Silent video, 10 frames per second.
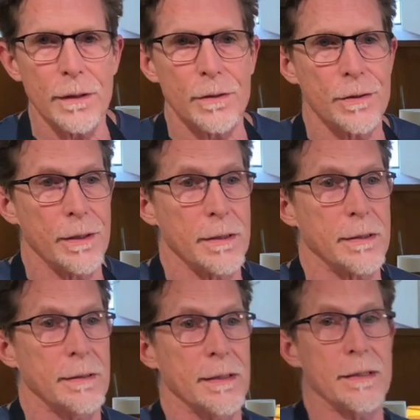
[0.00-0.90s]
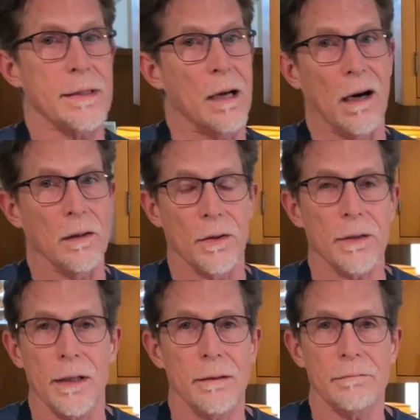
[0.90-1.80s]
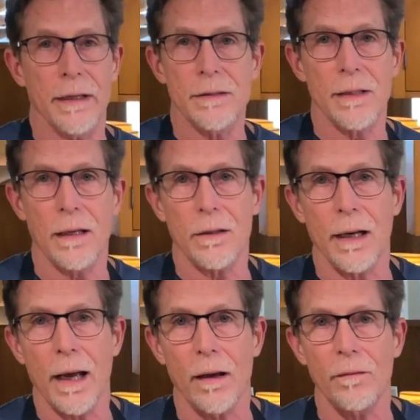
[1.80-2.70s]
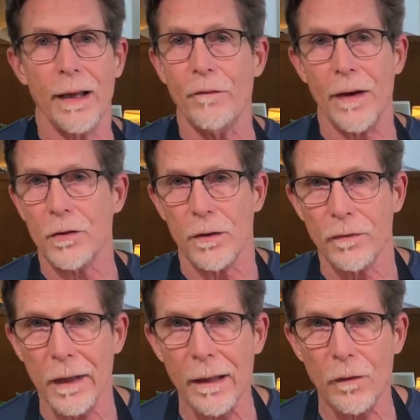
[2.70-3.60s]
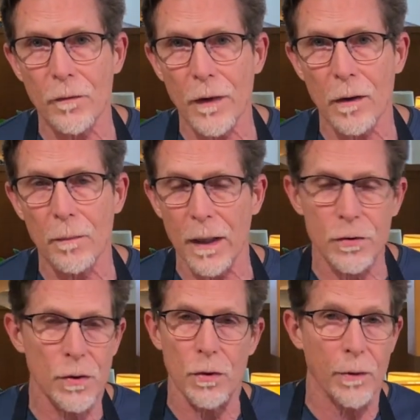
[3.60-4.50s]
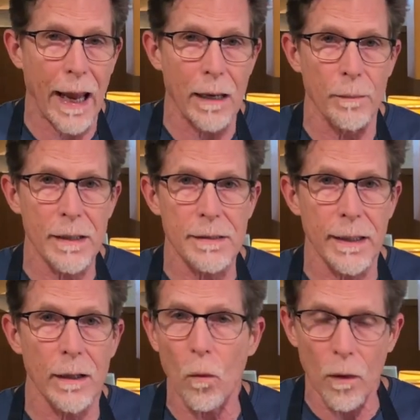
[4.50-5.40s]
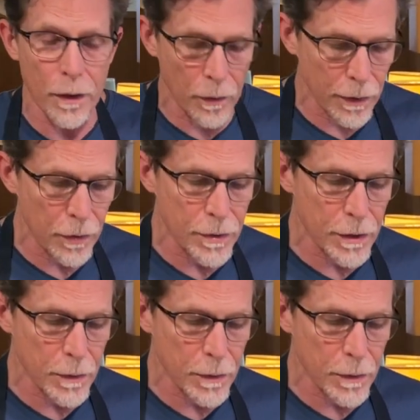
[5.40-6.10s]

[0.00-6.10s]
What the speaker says: It's just discolored and it's not going to affect your flavor very much, so you can mix it in or you can use a